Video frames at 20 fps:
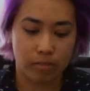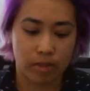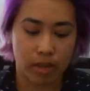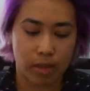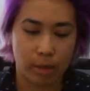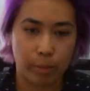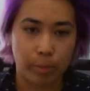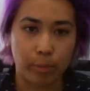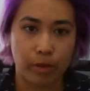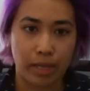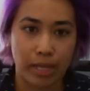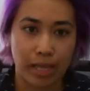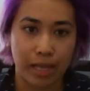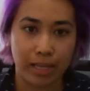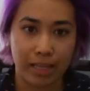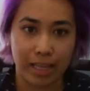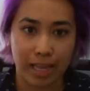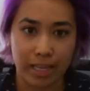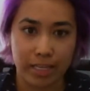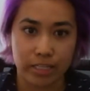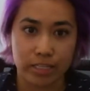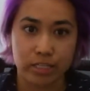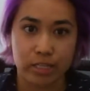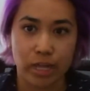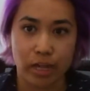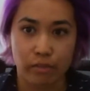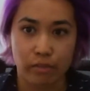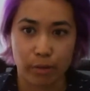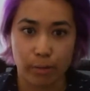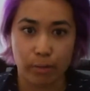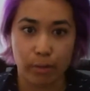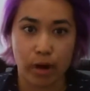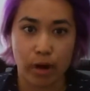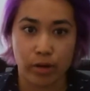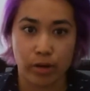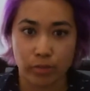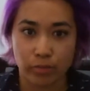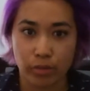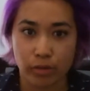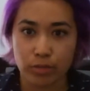like bringing light to every
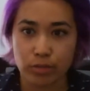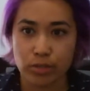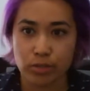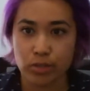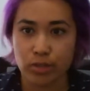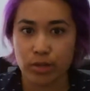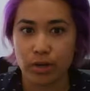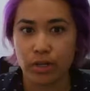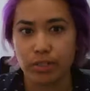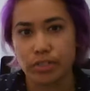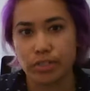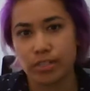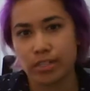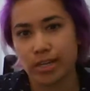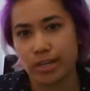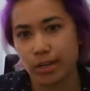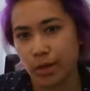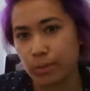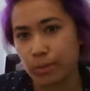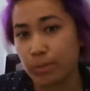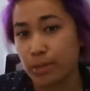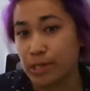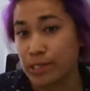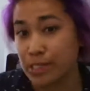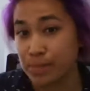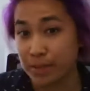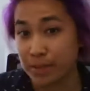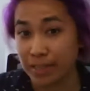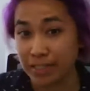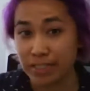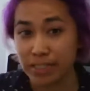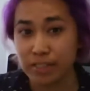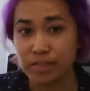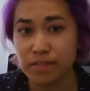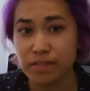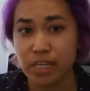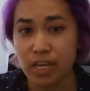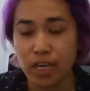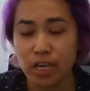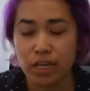part of you, so you understand all
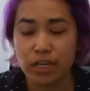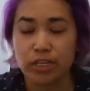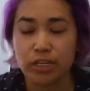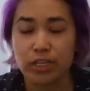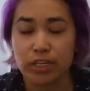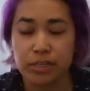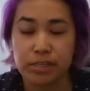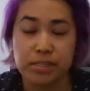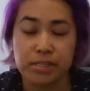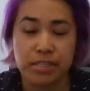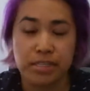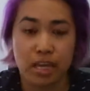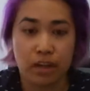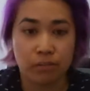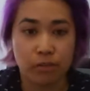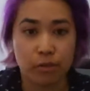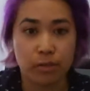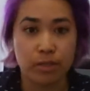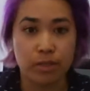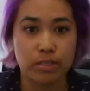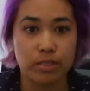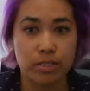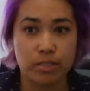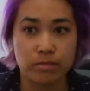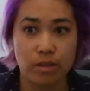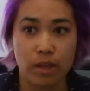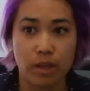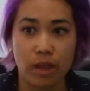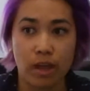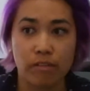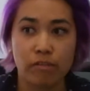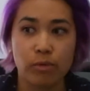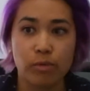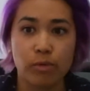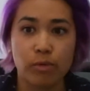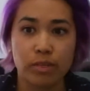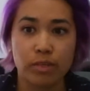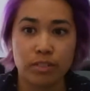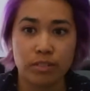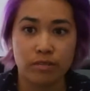perspectives, because everyone is
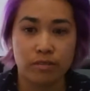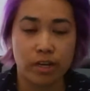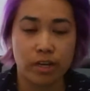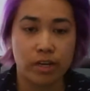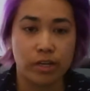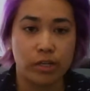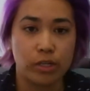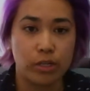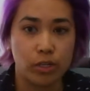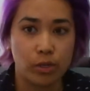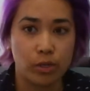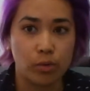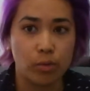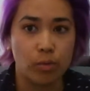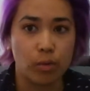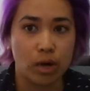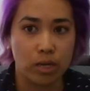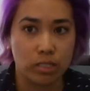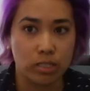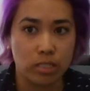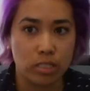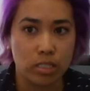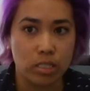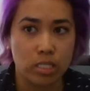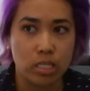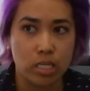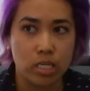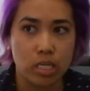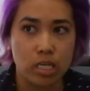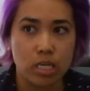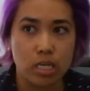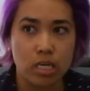a very nuanced